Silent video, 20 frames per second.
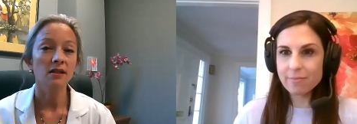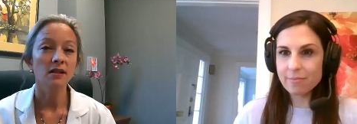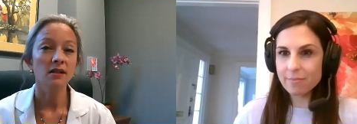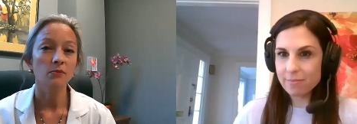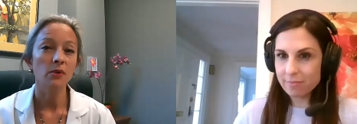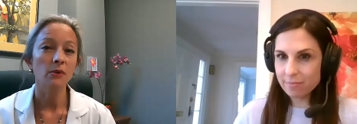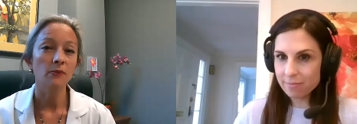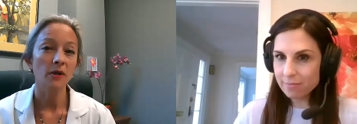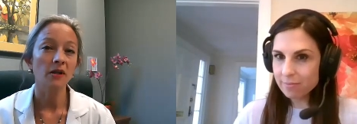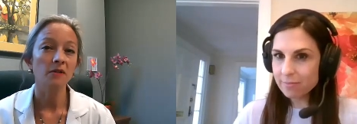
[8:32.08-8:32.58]

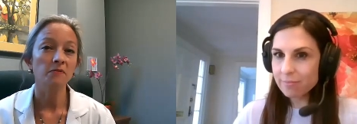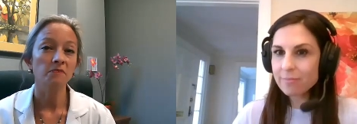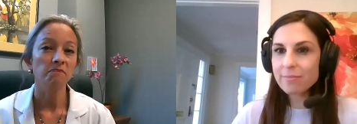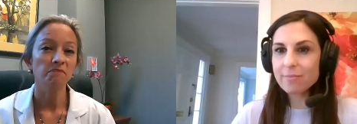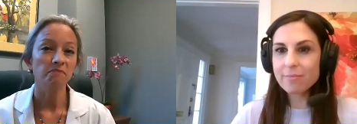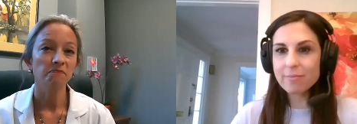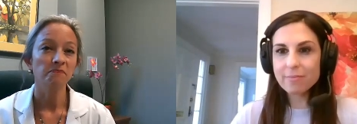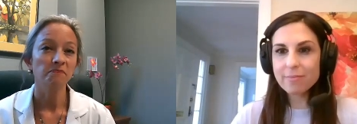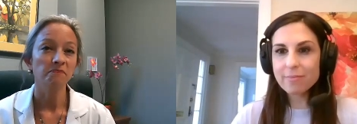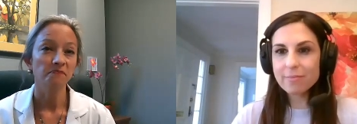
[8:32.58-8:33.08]
Speaker 1: keep them on.
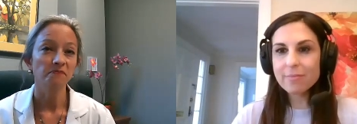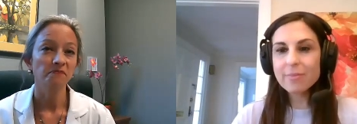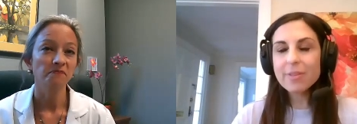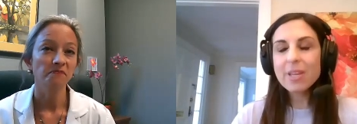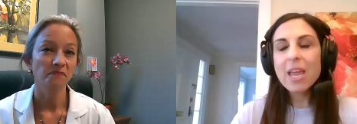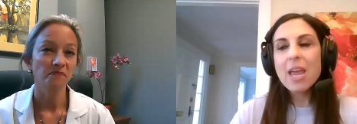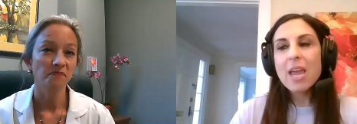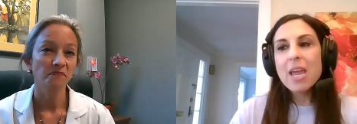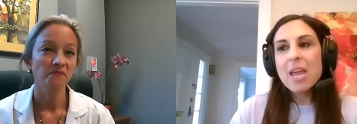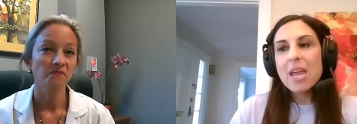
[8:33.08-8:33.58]

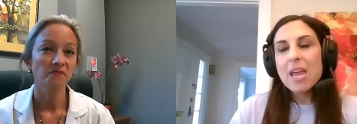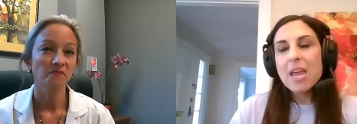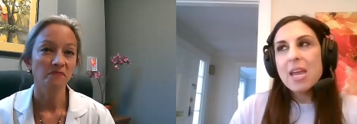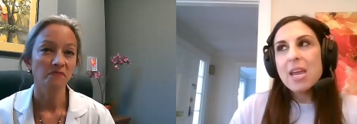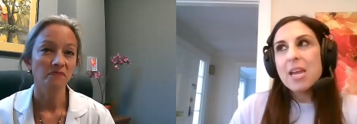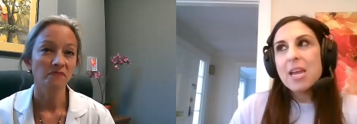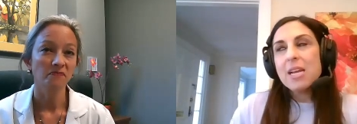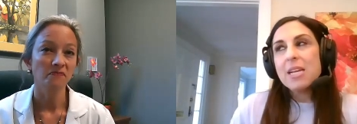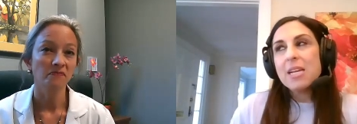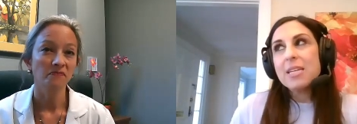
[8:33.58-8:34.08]

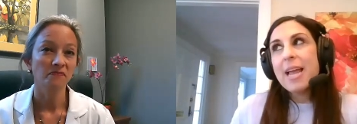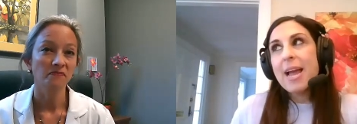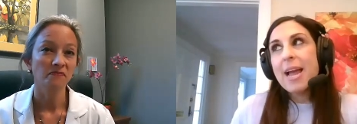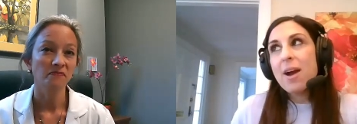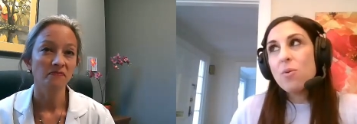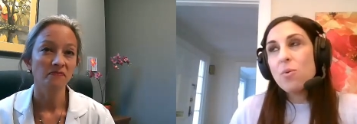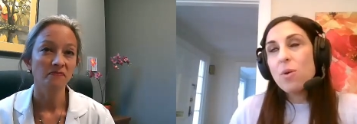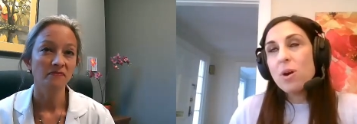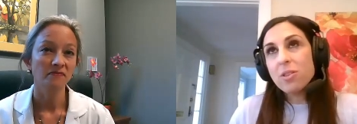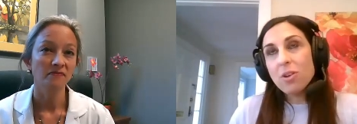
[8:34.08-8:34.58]

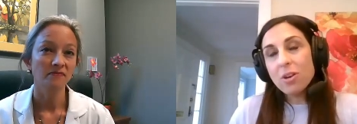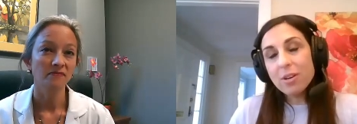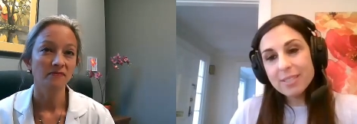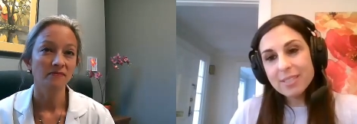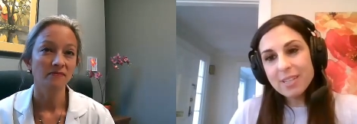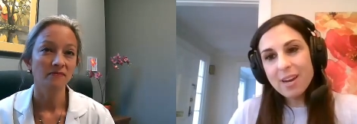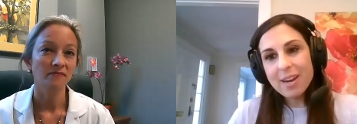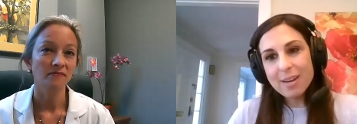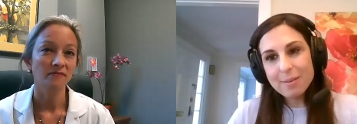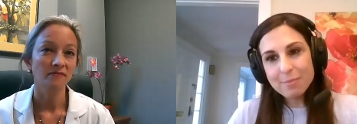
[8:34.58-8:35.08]
Speaker 2: Now, a lot
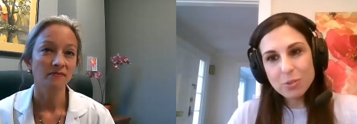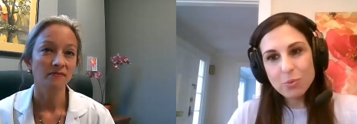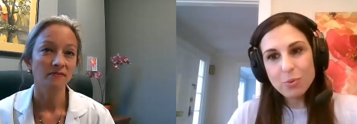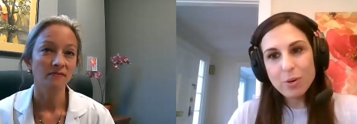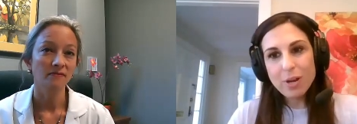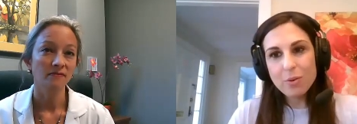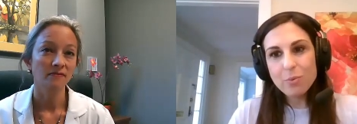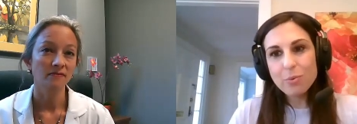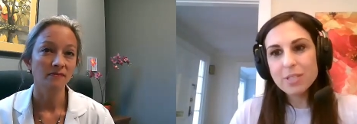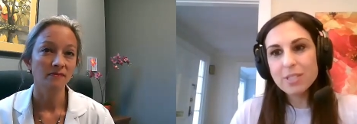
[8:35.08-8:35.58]
of times
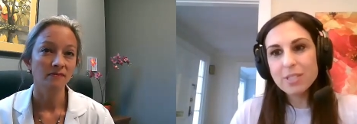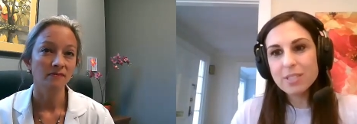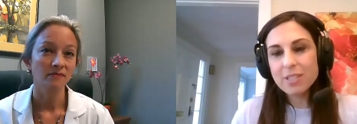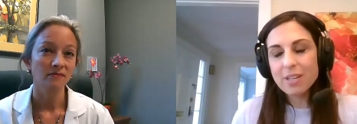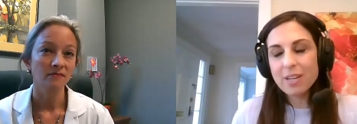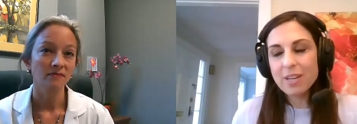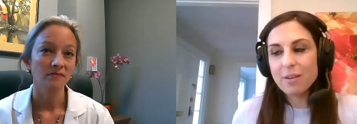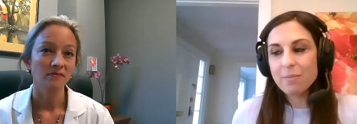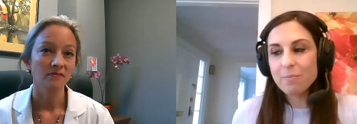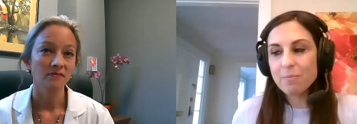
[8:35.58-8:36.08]
when I worked as
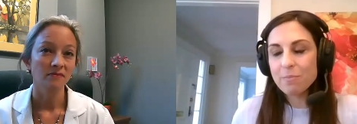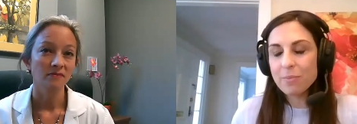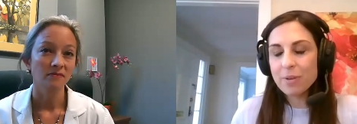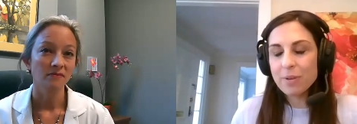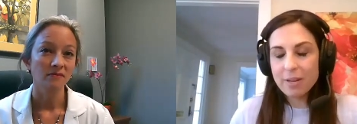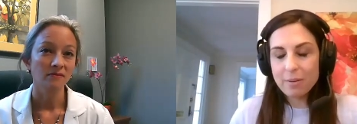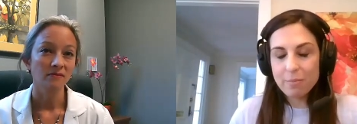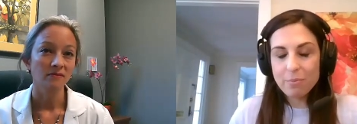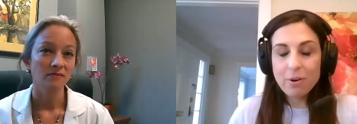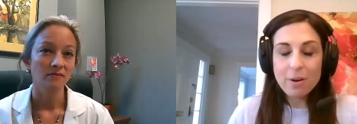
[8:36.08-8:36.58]
a
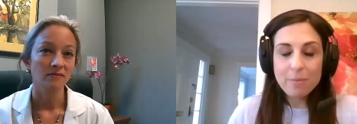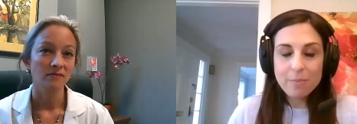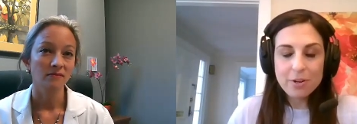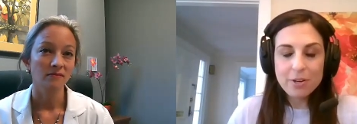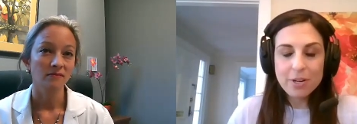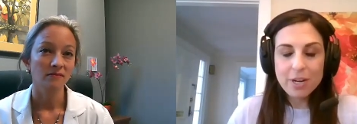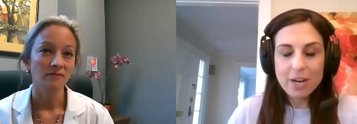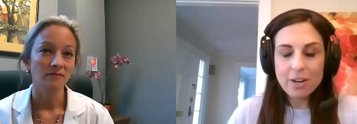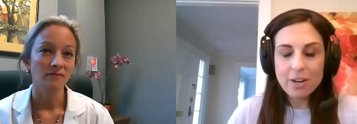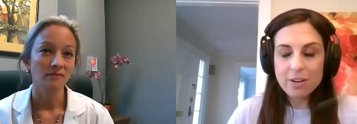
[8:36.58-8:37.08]

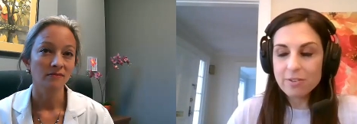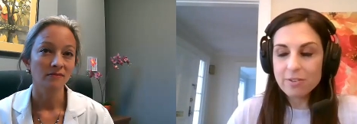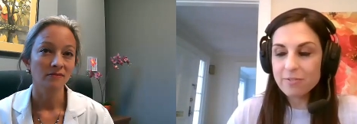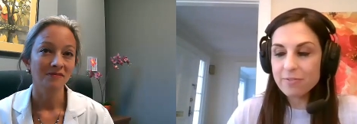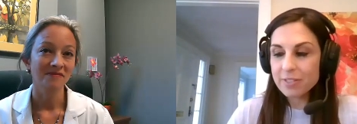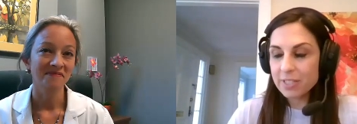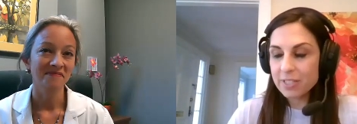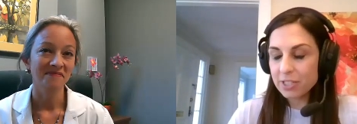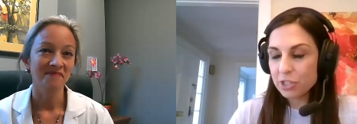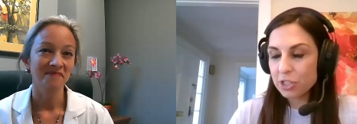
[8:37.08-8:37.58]
primary care
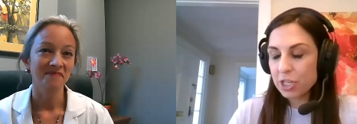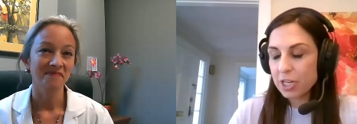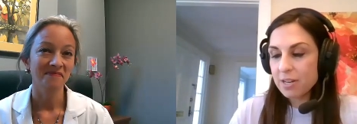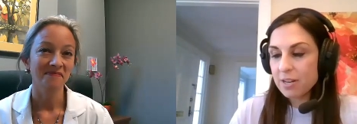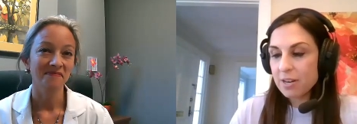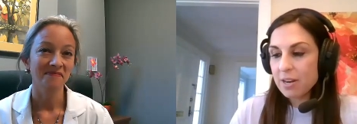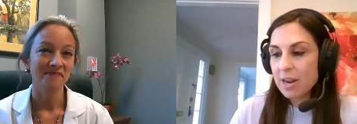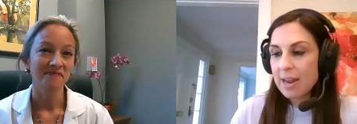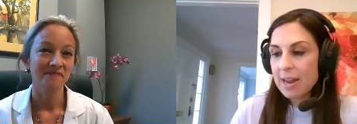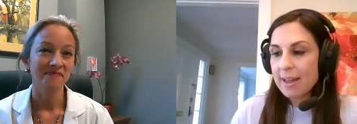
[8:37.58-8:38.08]

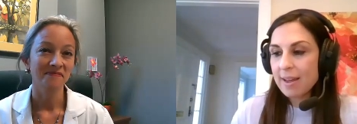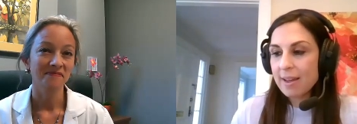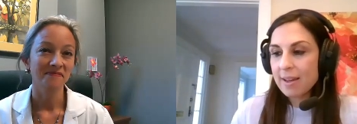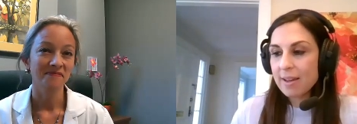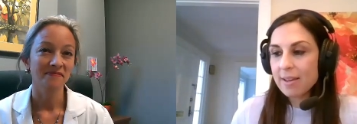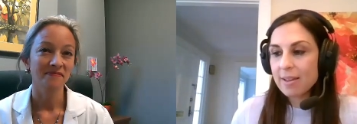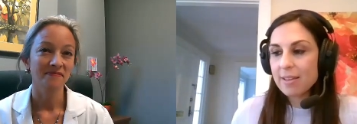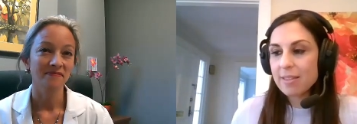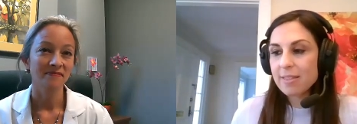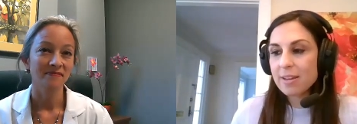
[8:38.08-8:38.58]
physician,
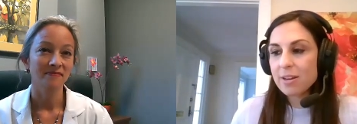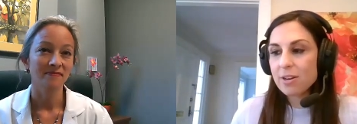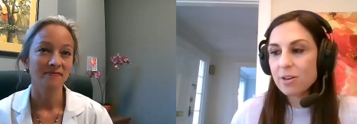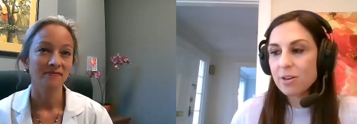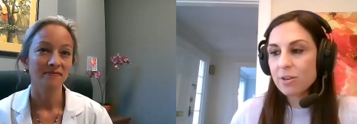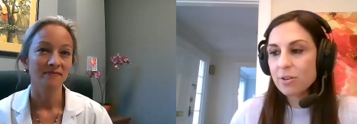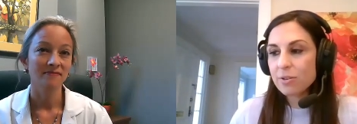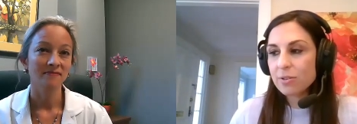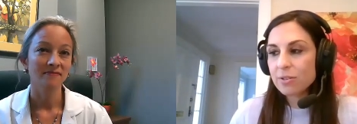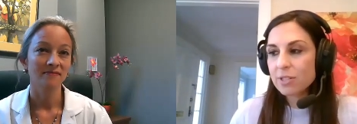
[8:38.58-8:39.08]

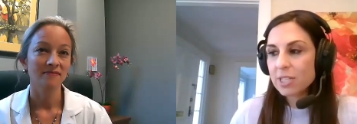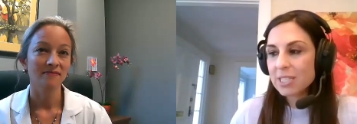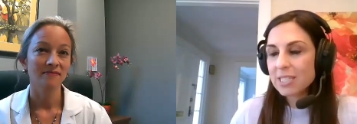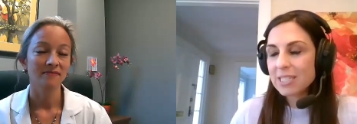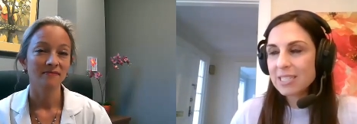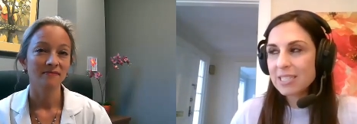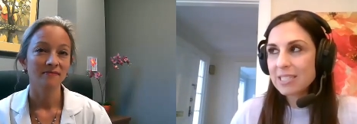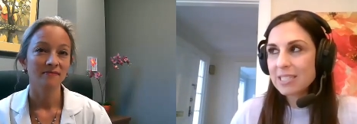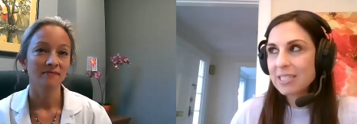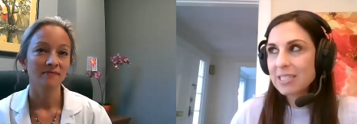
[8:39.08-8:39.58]
there
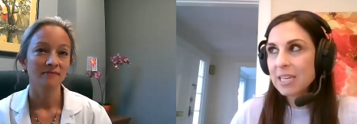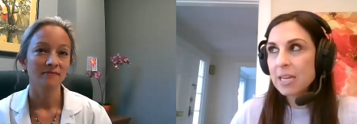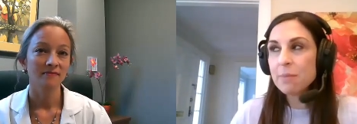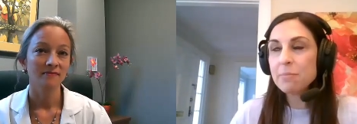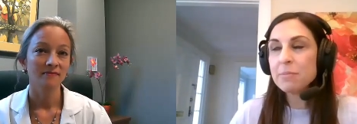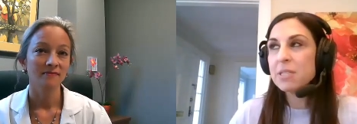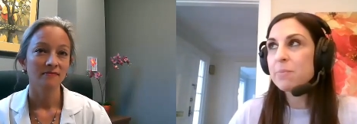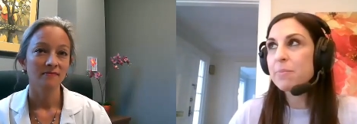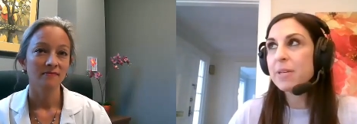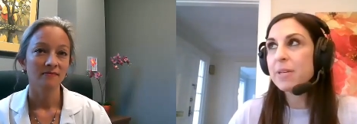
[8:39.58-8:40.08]
just seemed to